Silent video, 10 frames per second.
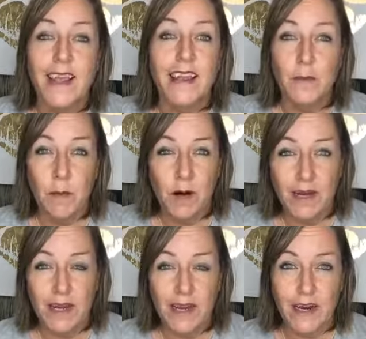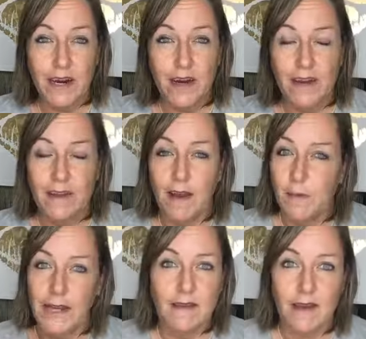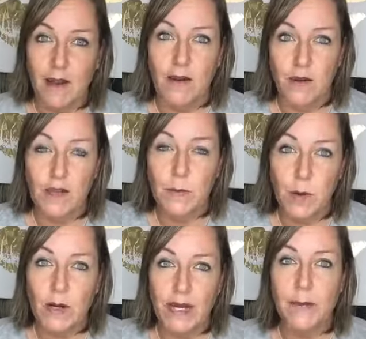It's morning here. I mean, it's not early morning,